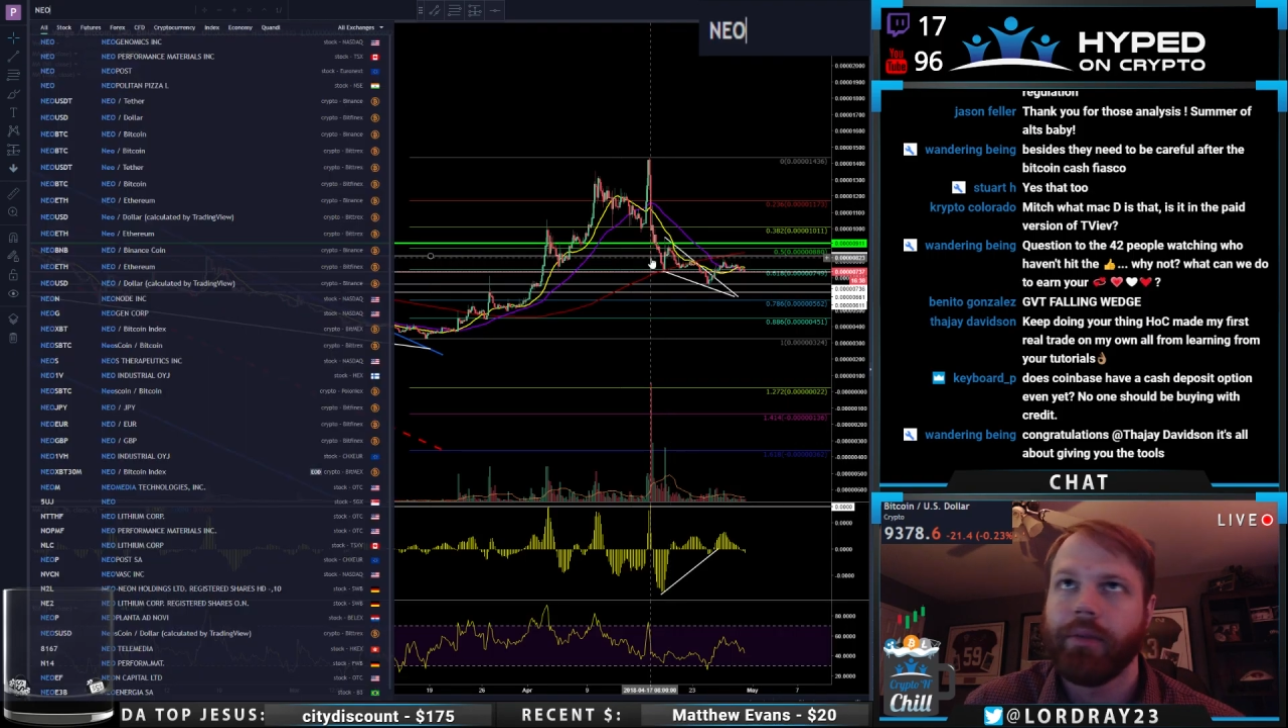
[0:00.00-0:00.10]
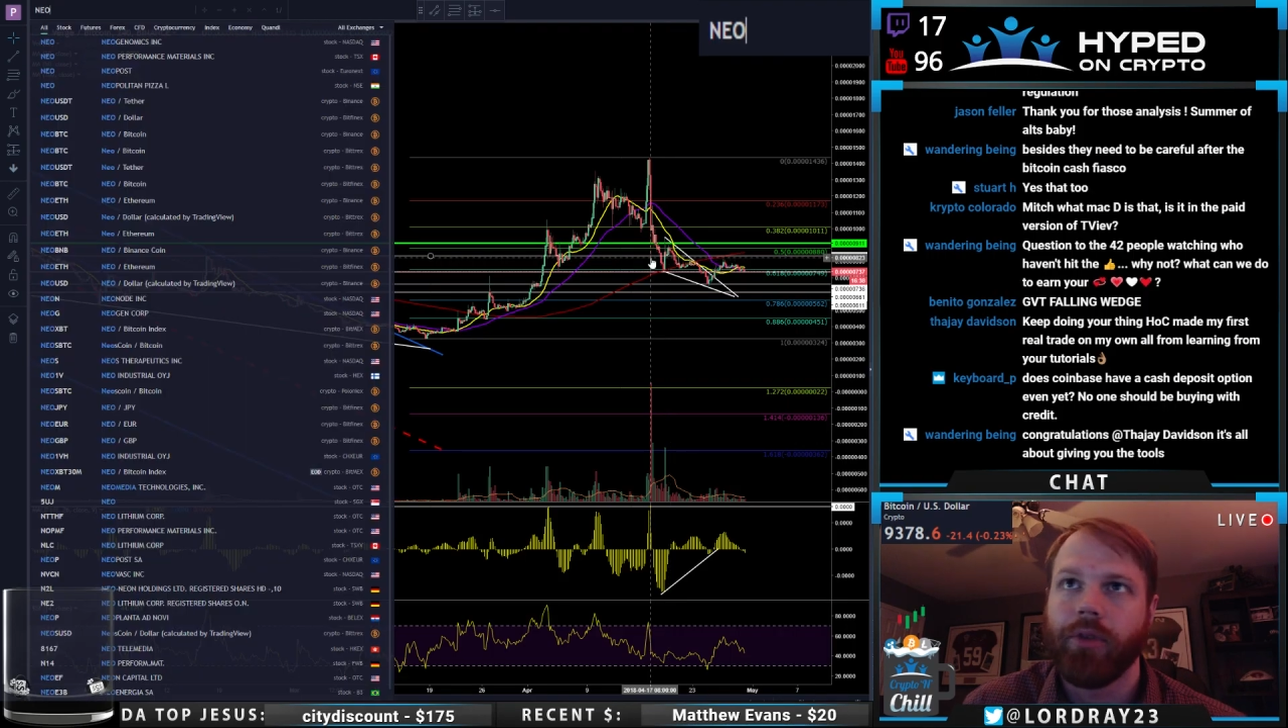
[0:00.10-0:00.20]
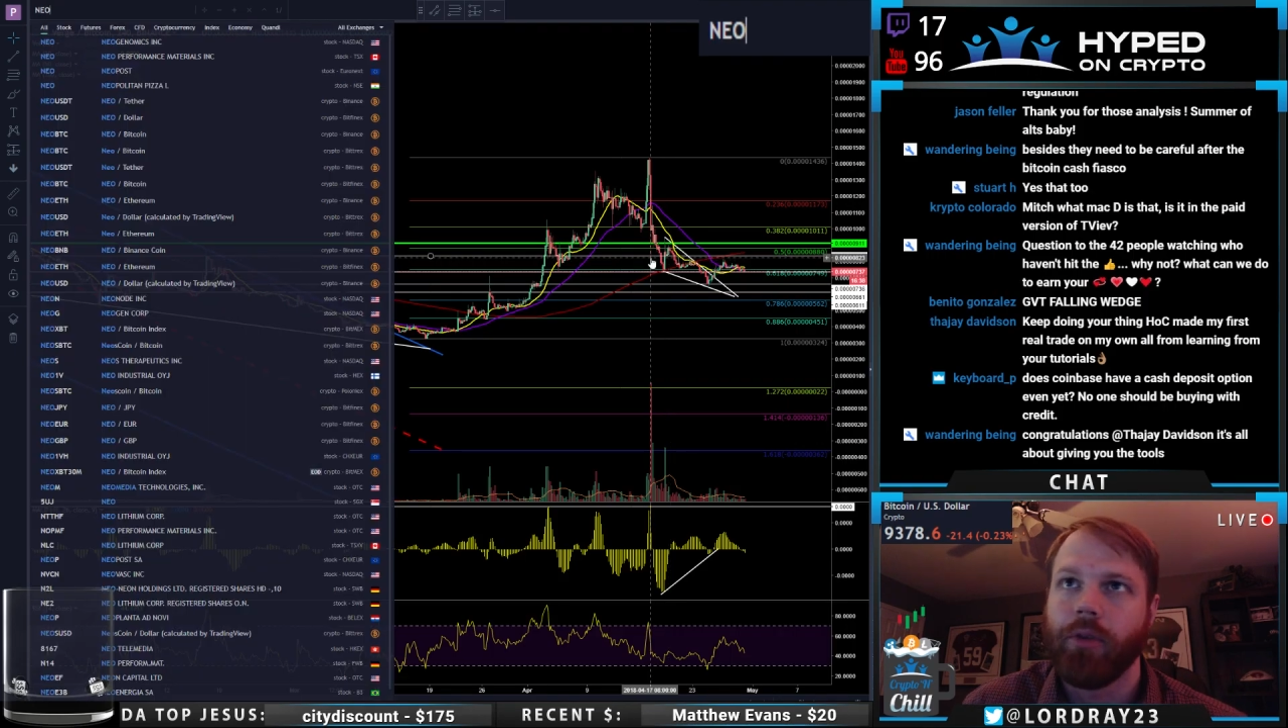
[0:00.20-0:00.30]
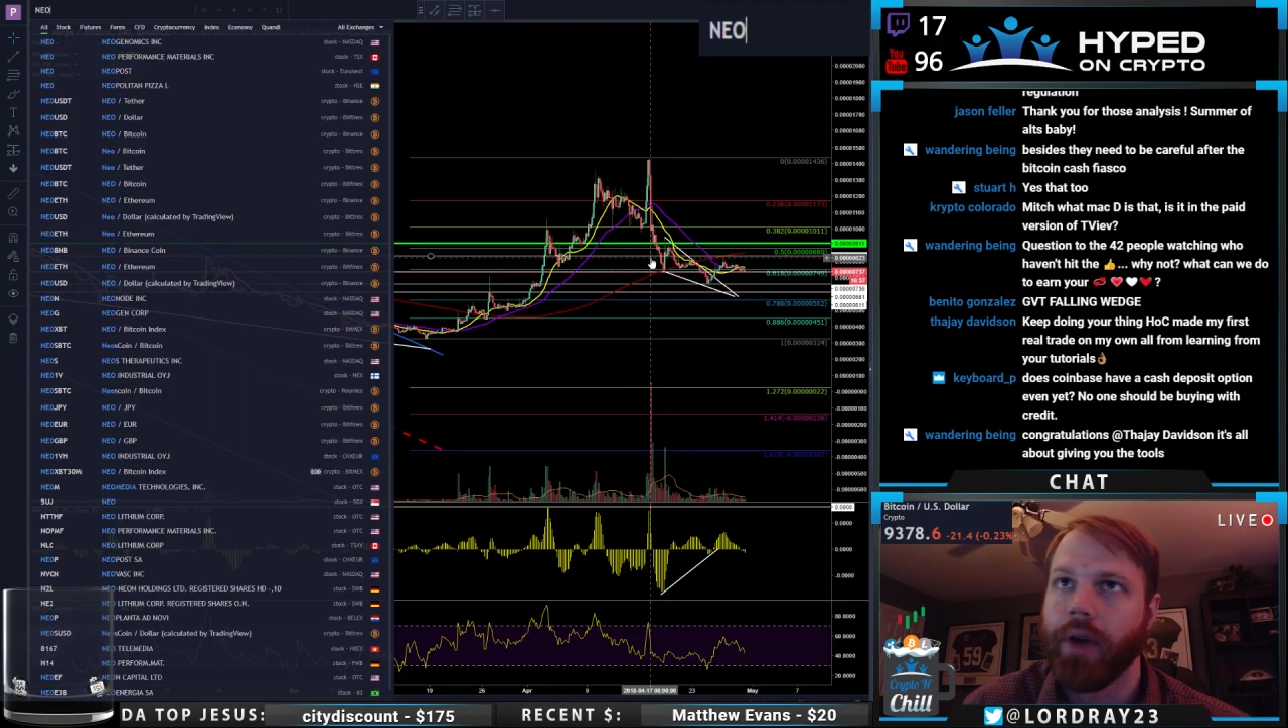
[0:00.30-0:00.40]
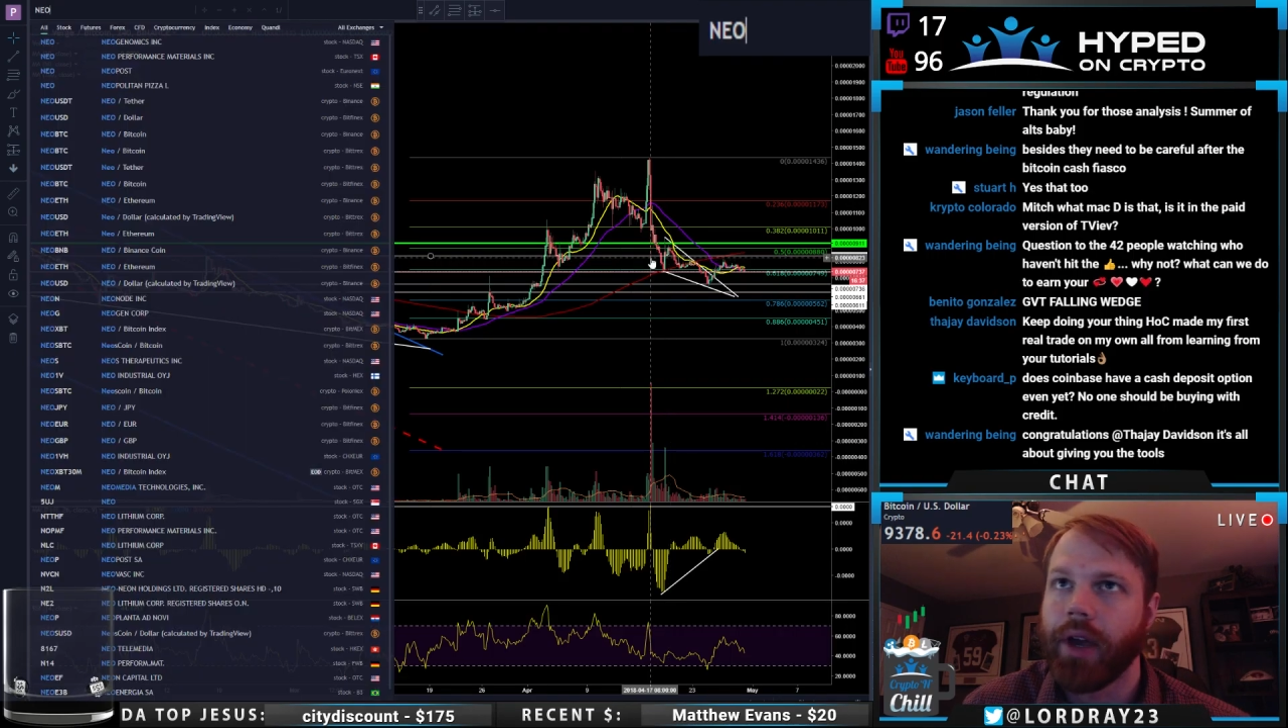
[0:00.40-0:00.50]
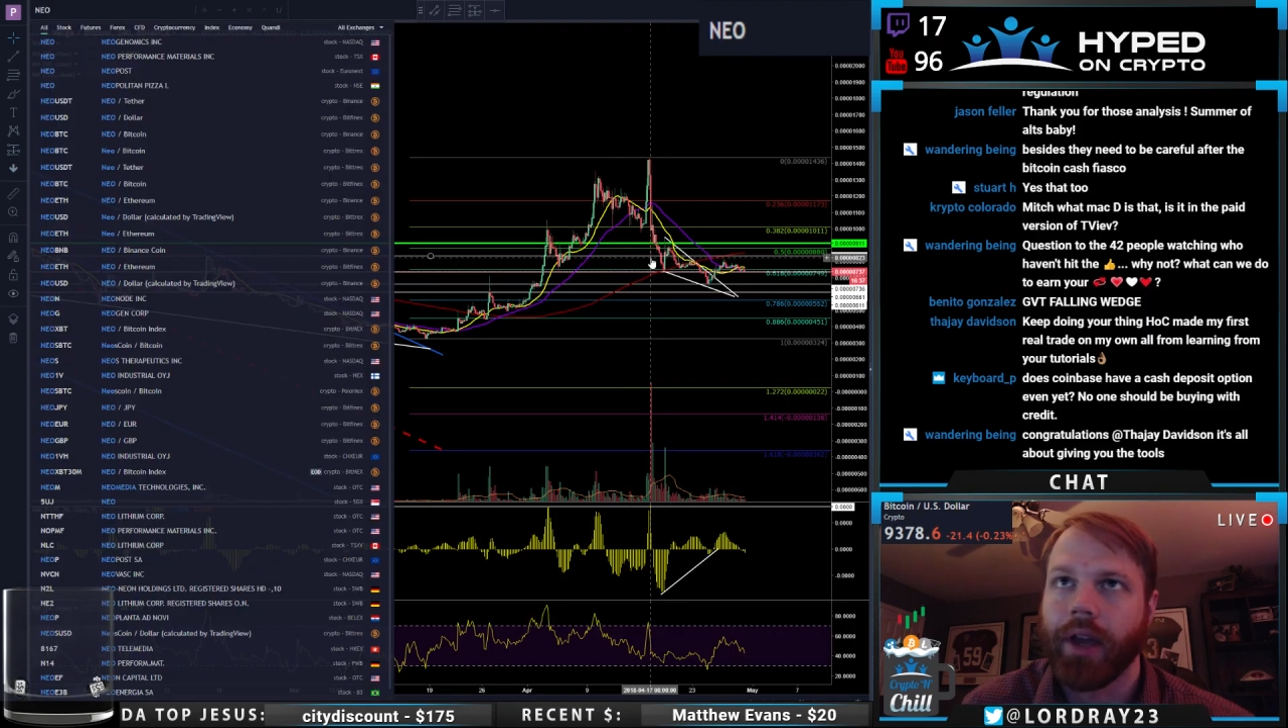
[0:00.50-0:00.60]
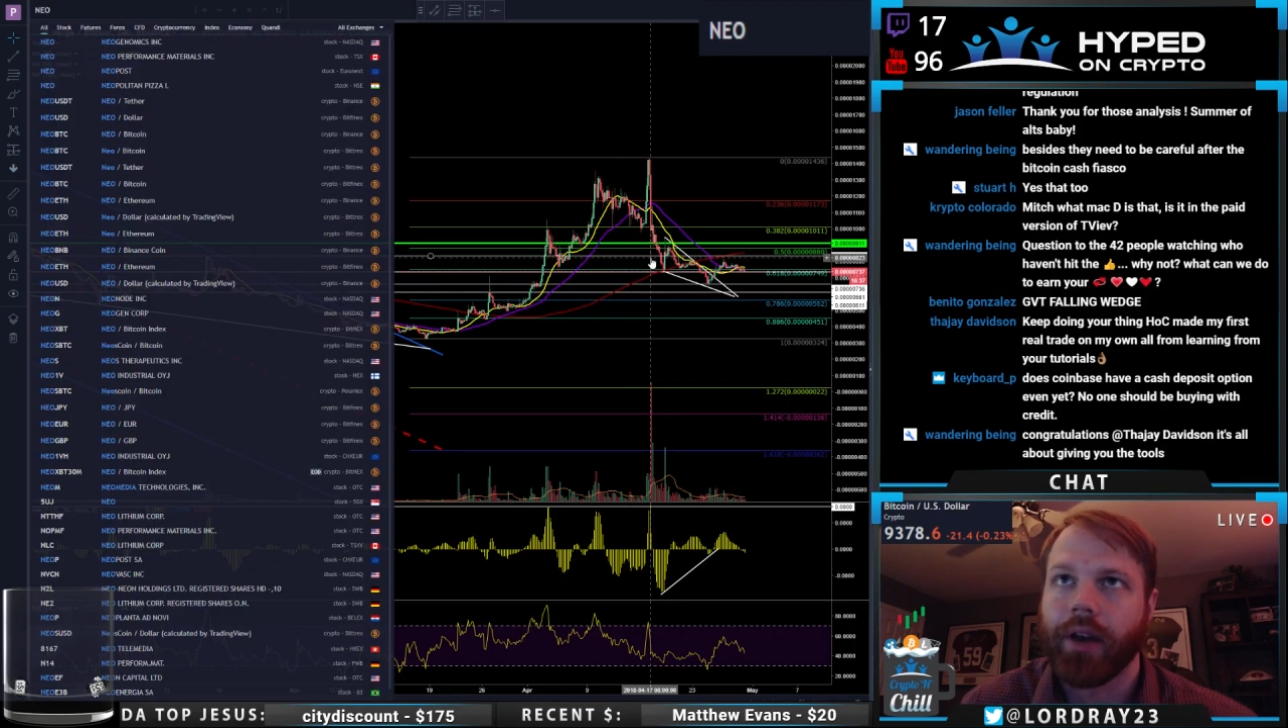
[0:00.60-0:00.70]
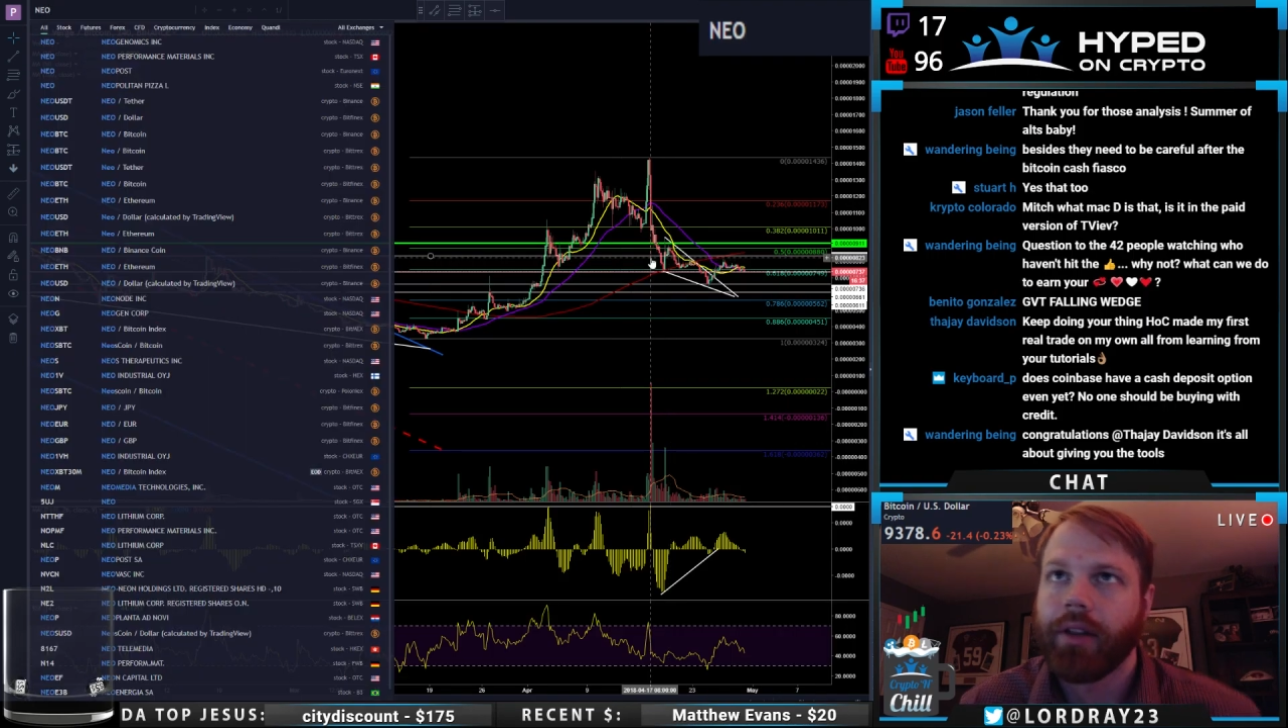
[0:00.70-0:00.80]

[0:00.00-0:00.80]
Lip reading: You pick it.